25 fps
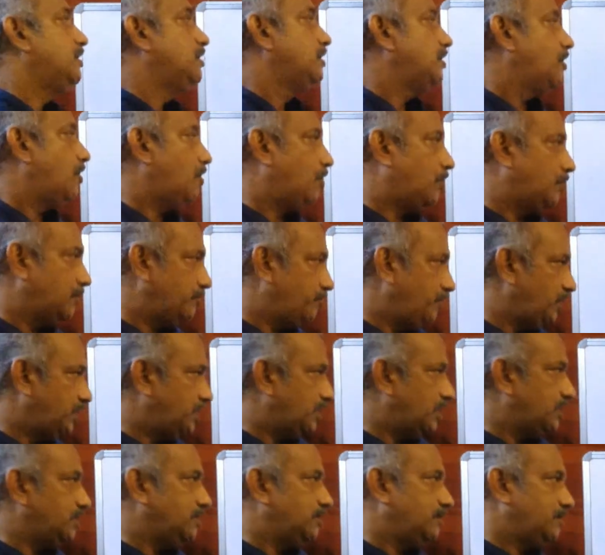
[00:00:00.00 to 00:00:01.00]
or we
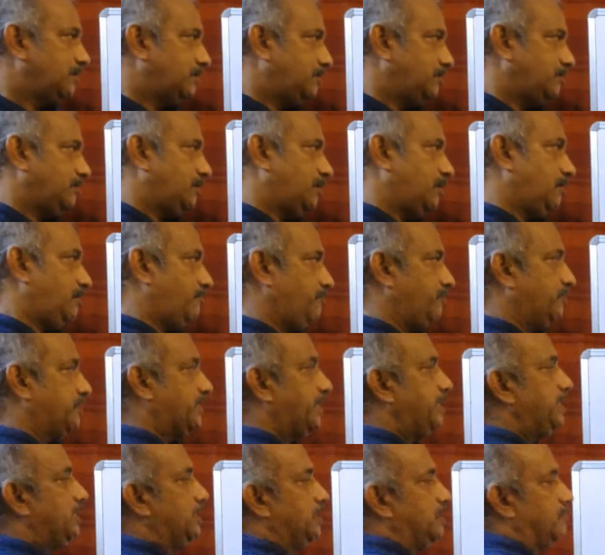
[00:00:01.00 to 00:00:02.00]
can
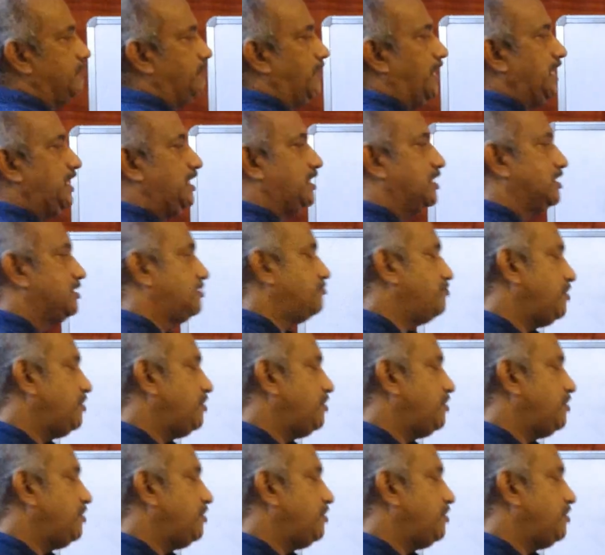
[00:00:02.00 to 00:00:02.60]
write minus